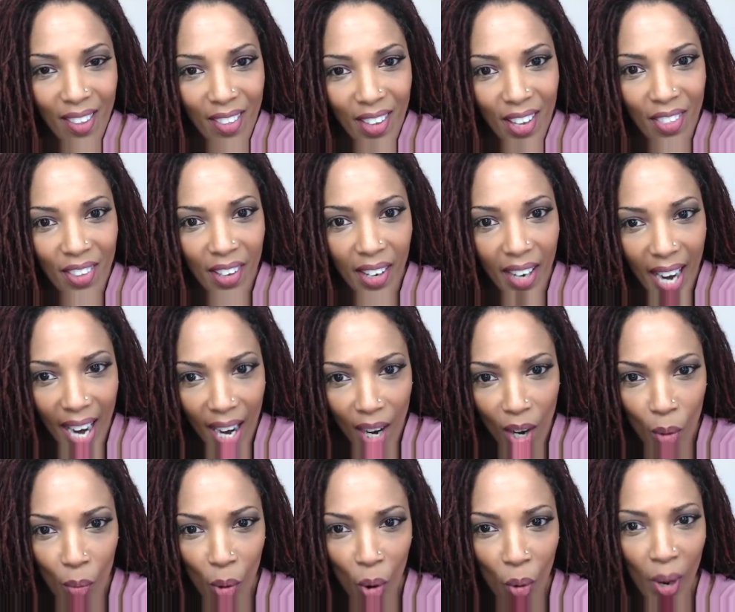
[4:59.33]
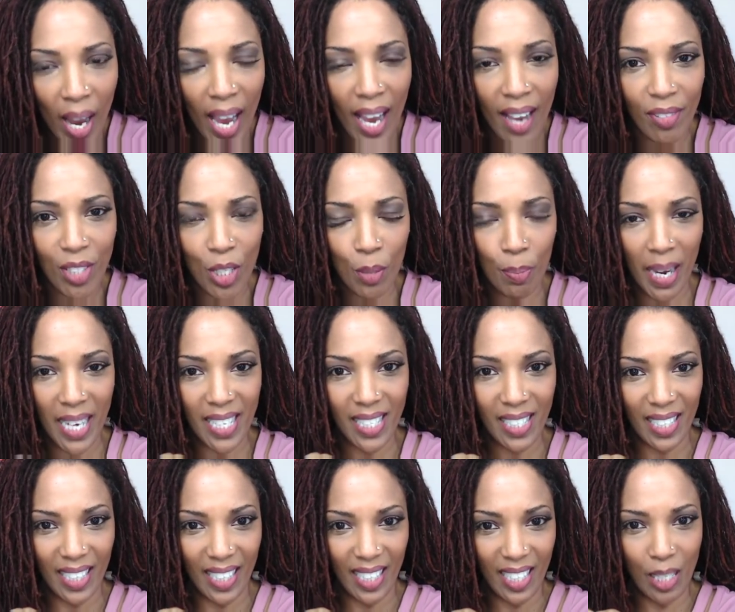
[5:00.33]
then the hair won't have space
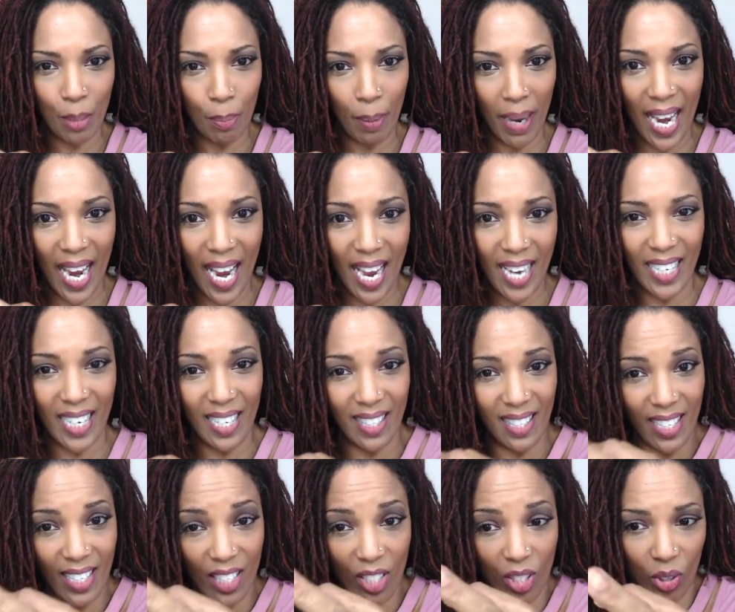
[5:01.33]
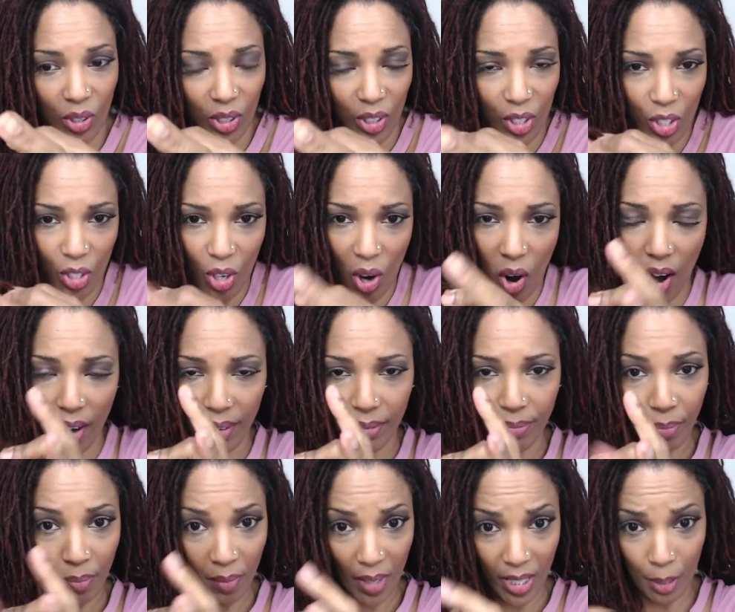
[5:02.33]
to expand, and then it's going to start,
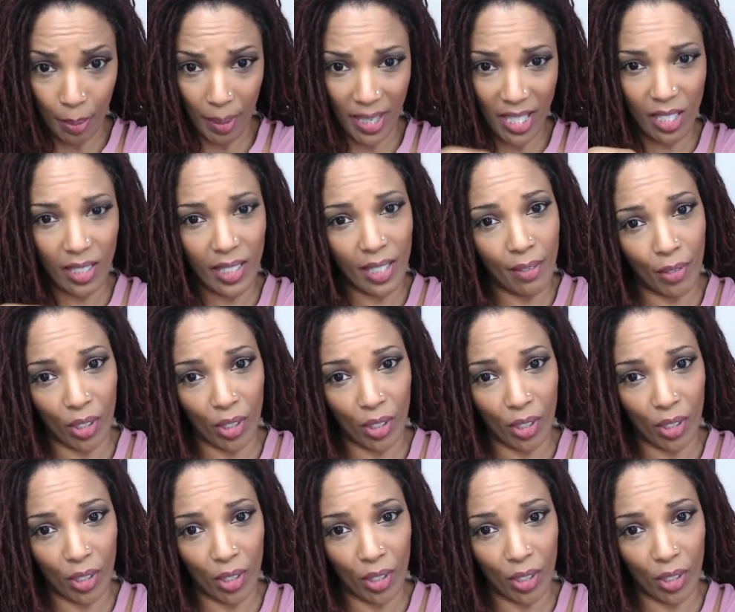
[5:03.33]
especially if